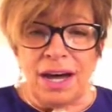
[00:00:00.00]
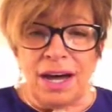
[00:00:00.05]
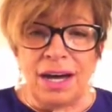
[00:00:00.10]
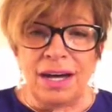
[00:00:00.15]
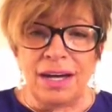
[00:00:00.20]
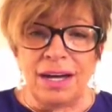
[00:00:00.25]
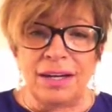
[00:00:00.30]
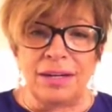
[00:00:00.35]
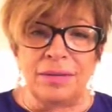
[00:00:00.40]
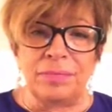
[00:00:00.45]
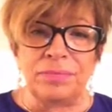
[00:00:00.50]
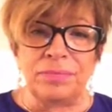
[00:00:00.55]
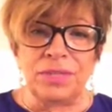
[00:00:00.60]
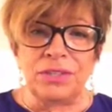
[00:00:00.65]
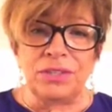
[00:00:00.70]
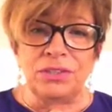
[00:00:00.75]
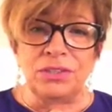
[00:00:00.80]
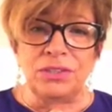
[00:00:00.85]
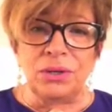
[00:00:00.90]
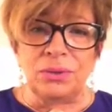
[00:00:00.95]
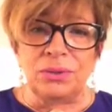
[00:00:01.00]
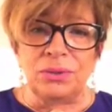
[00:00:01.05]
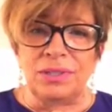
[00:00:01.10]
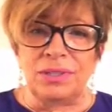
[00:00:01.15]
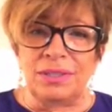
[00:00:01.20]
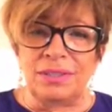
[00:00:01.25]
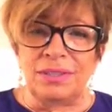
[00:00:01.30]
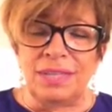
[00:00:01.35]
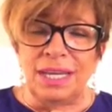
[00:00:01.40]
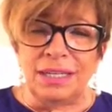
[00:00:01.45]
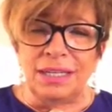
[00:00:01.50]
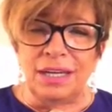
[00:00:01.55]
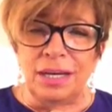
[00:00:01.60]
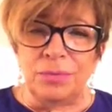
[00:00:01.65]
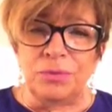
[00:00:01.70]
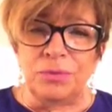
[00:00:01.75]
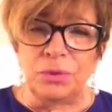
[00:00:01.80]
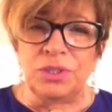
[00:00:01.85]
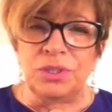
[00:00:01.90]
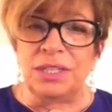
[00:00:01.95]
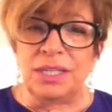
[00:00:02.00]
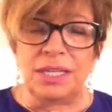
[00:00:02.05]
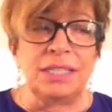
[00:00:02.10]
Um, so that comes with